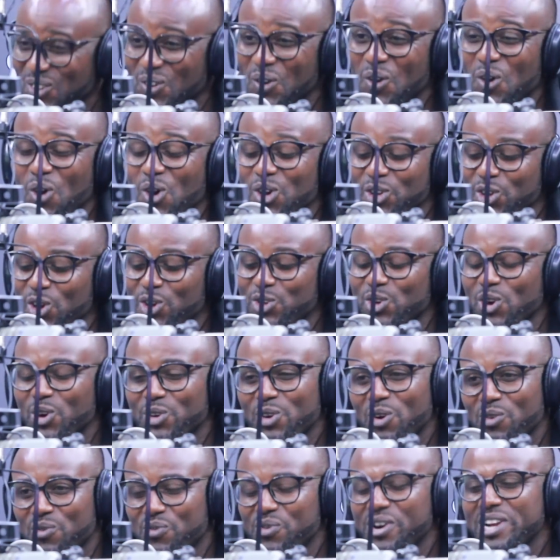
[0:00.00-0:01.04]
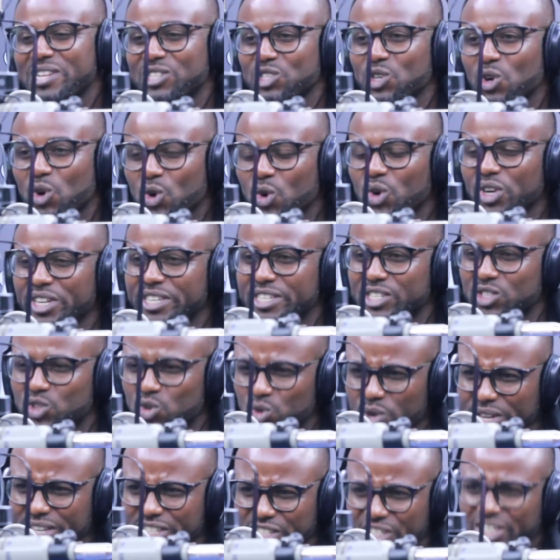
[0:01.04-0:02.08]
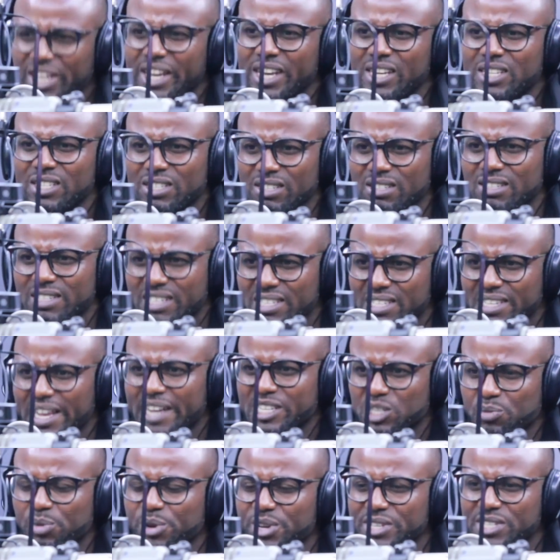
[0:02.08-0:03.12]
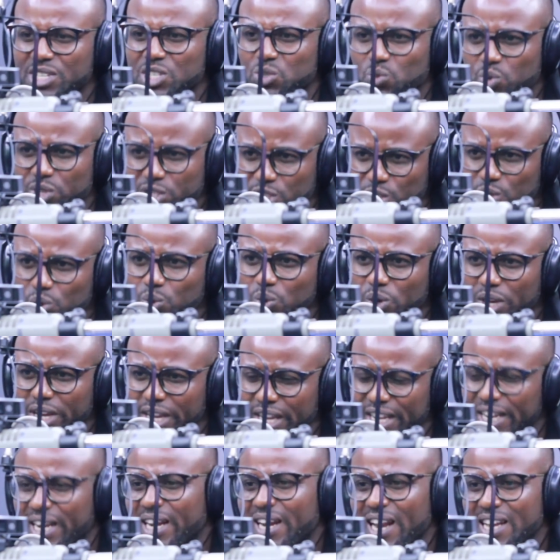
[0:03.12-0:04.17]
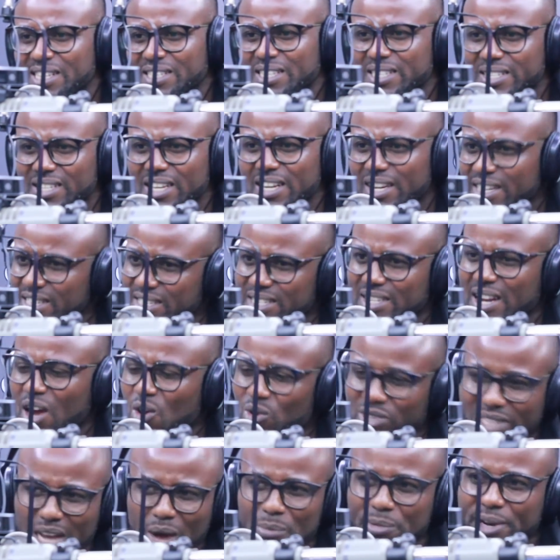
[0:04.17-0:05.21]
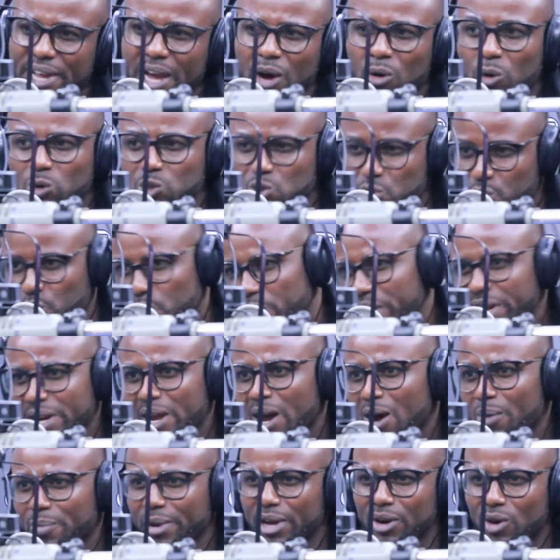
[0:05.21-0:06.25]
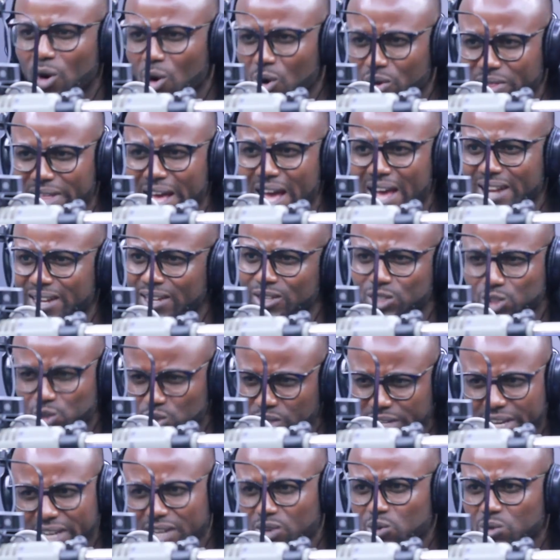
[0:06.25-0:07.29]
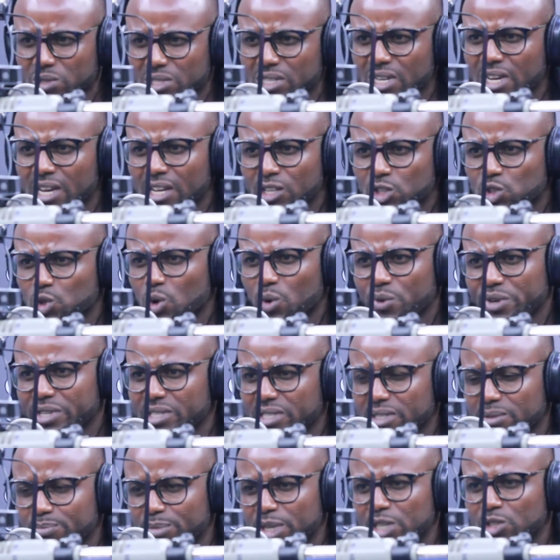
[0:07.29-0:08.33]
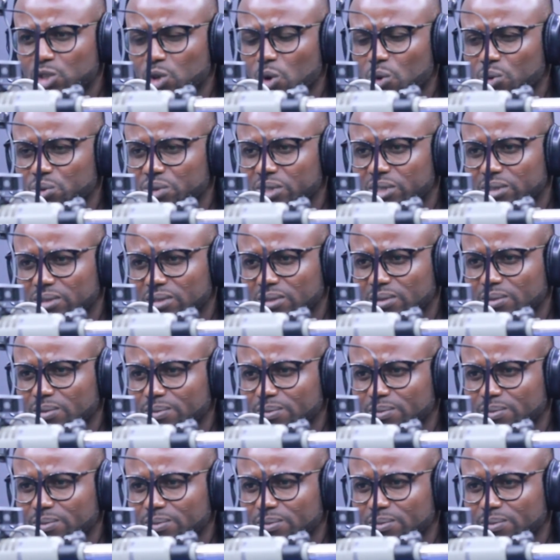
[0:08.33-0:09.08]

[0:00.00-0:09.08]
So, your friends, your colleagues, do they share these experiences with you in class and say, listen, I was up there, I was throwing up and all that? Do you get those stories being told?